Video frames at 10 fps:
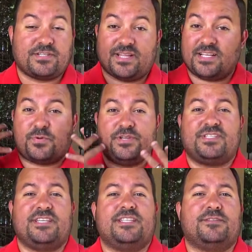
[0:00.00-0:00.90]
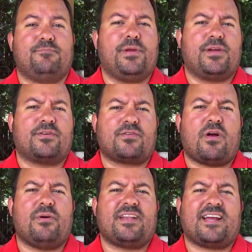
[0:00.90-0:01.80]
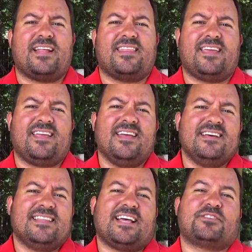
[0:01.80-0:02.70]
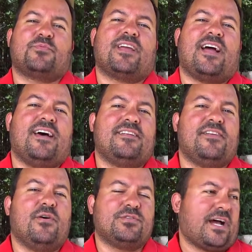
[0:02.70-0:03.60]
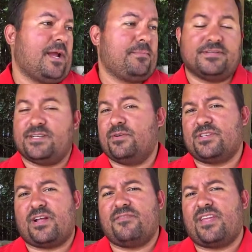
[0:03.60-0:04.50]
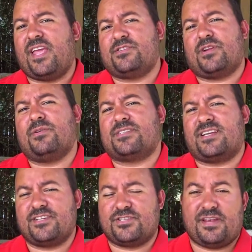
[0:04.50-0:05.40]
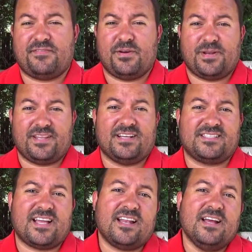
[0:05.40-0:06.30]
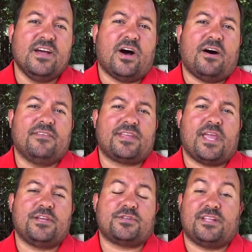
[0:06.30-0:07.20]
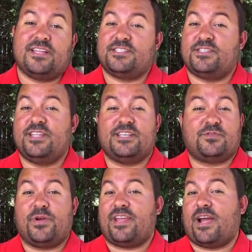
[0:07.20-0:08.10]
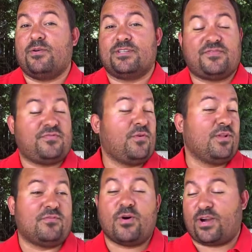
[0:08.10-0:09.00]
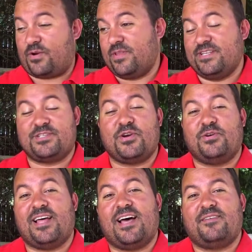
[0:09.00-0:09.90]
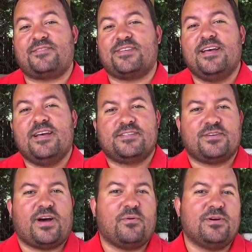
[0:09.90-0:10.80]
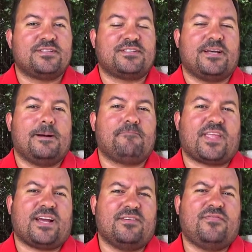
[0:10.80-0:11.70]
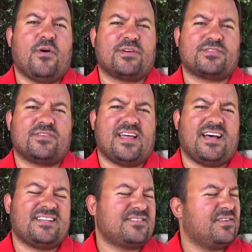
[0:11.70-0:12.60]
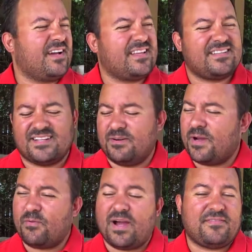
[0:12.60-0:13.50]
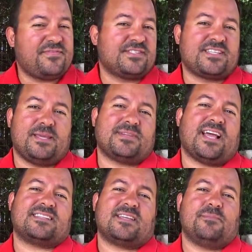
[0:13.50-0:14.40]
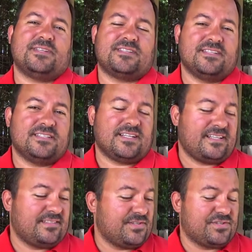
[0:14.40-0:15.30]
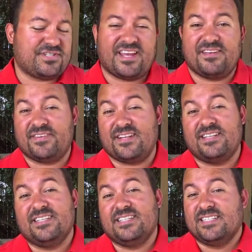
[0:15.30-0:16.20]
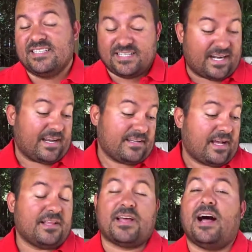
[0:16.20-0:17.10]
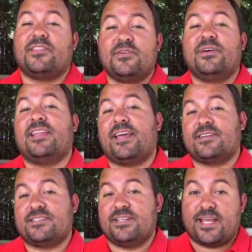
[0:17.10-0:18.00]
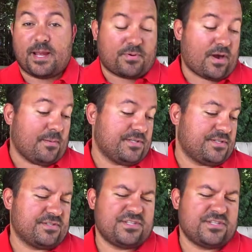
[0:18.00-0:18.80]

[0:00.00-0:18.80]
So that's why you see this beer growing kind of thing. Last week I had no time because I was out on vacation. I wasn't going to shave. Nobody does that on vacation. And this week I was full of work with this go lives, so I was kind of focused on that. So my wife just keeps asking me to shave, and all right, I'll do it later today, I promise you.